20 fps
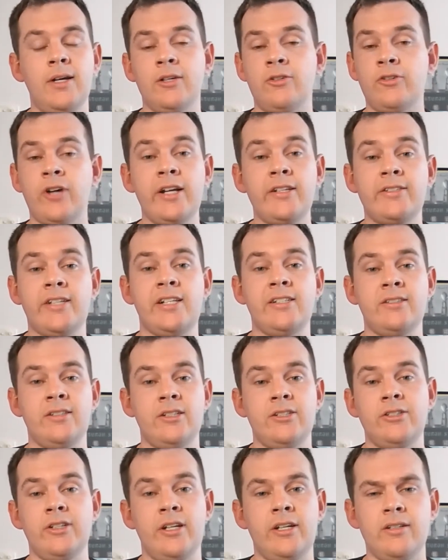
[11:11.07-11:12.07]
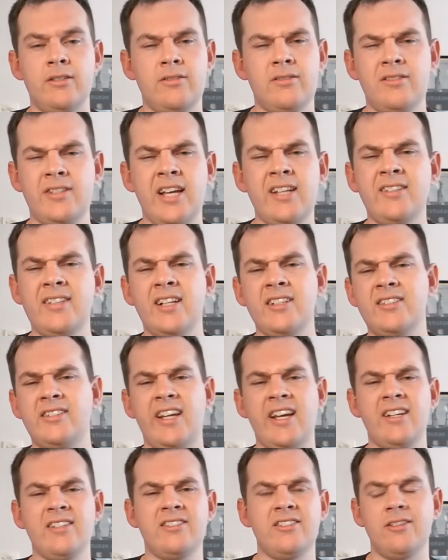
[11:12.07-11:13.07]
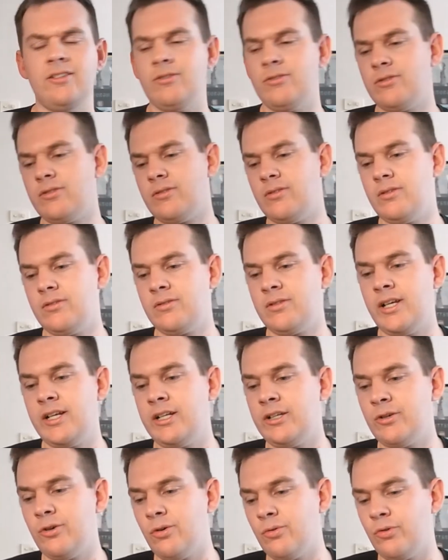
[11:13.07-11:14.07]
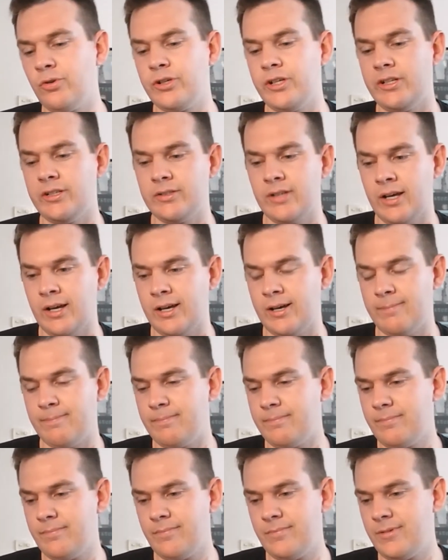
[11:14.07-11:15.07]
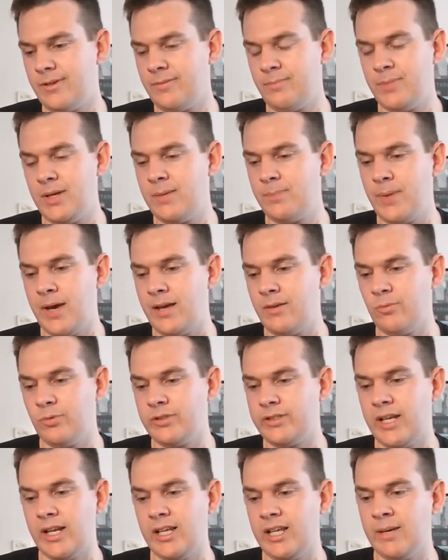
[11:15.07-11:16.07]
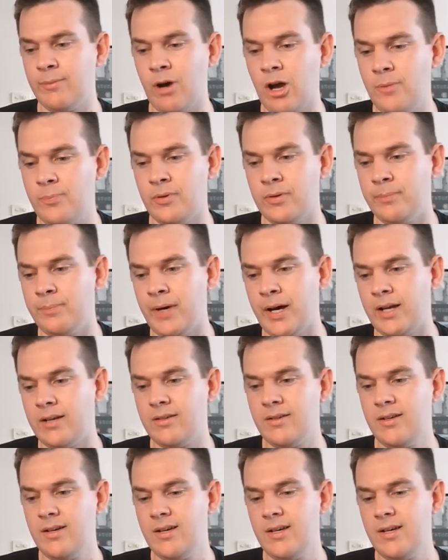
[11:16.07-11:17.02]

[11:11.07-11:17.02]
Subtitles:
great season this year. 10 touchdowns and is leading all rookies. Big Ben was getting him open, but